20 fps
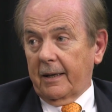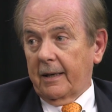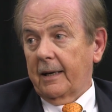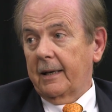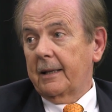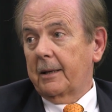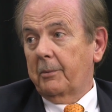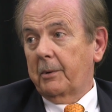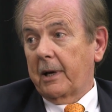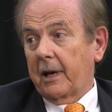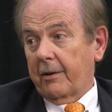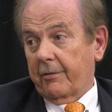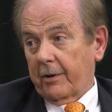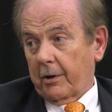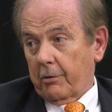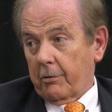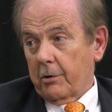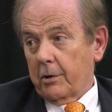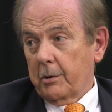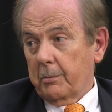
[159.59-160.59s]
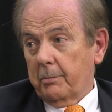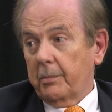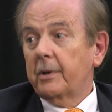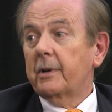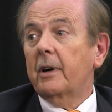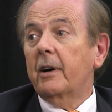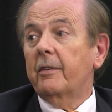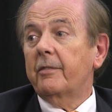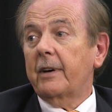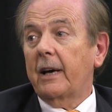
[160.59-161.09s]
And then we have a group
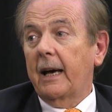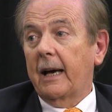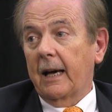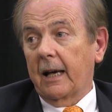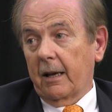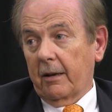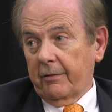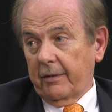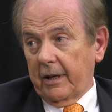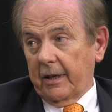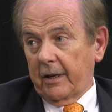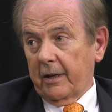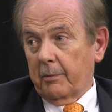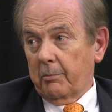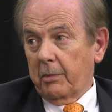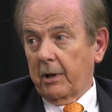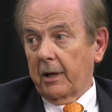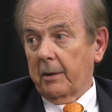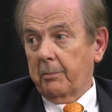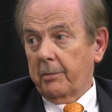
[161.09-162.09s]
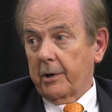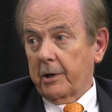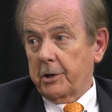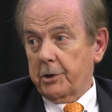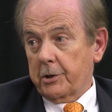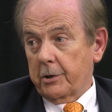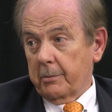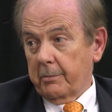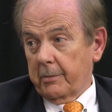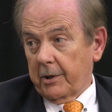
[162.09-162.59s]
of elevated blood
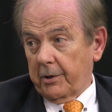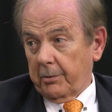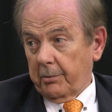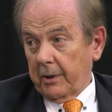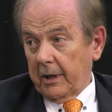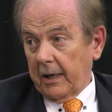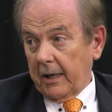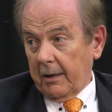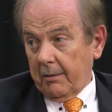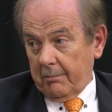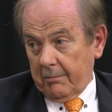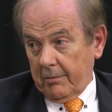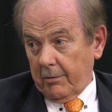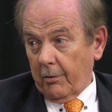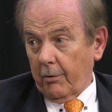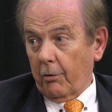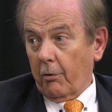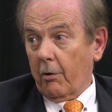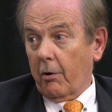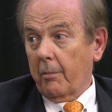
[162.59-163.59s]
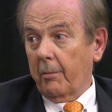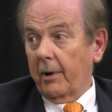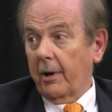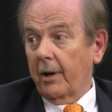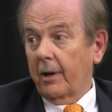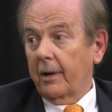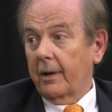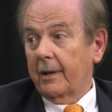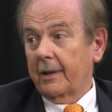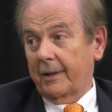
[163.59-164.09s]
pressure between
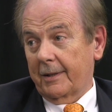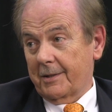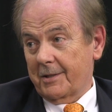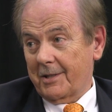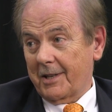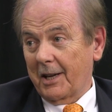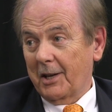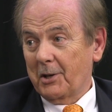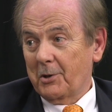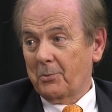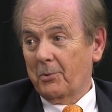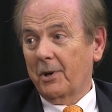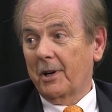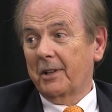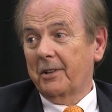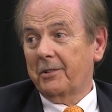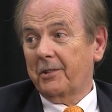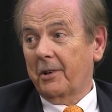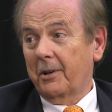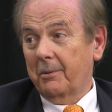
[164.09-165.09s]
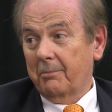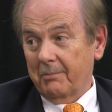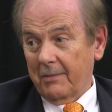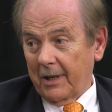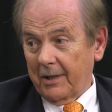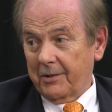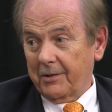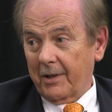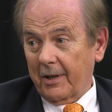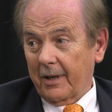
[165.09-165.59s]
normal and stage one. So
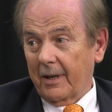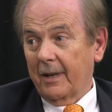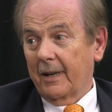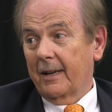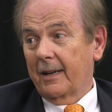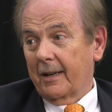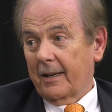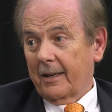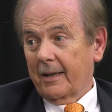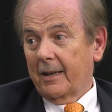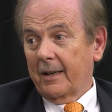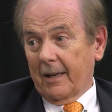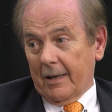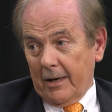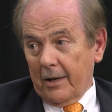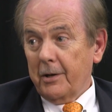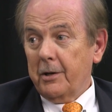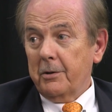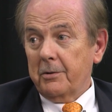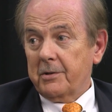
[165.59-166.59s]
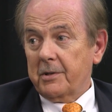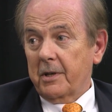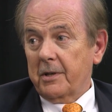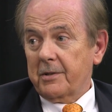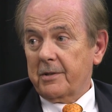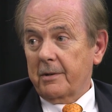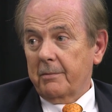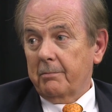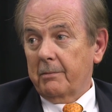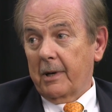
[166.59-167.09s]
it's a new
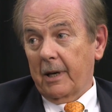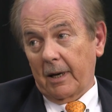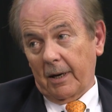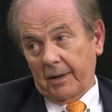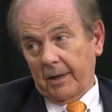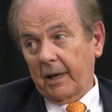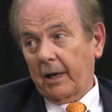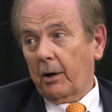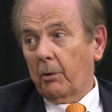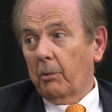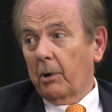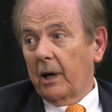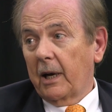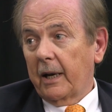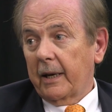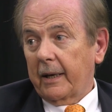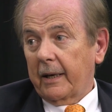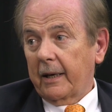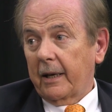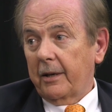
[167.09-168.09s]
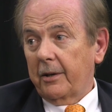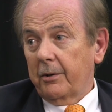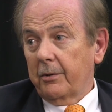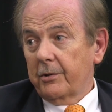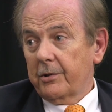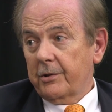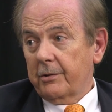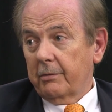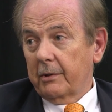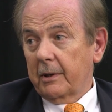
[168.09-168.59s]
system. It'll take a while to get
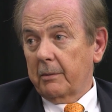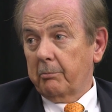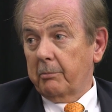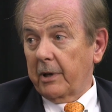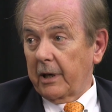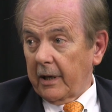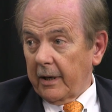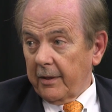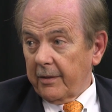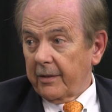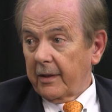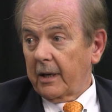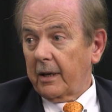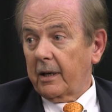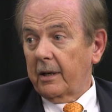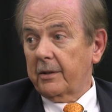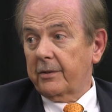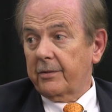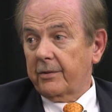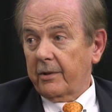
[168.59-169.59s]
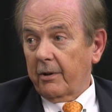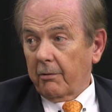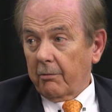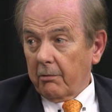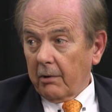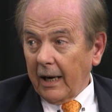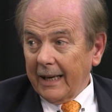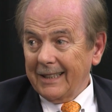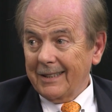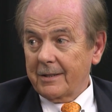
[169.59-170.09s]
used to it, but I think it's the
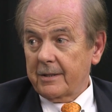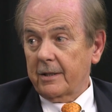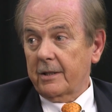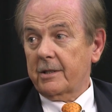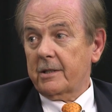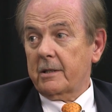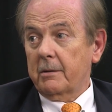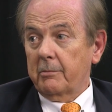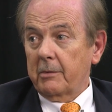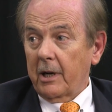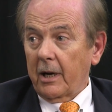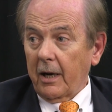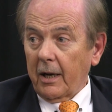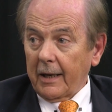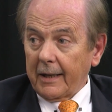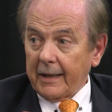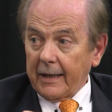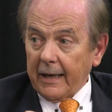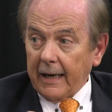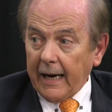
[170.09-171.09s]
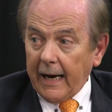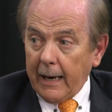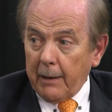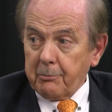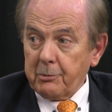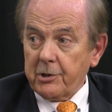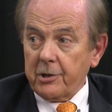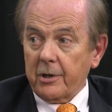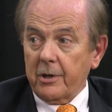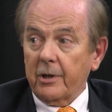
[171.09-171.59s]
right system. It'll
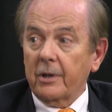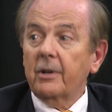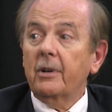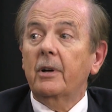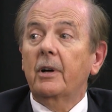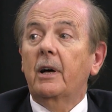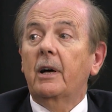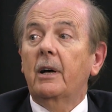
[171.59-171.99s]
capture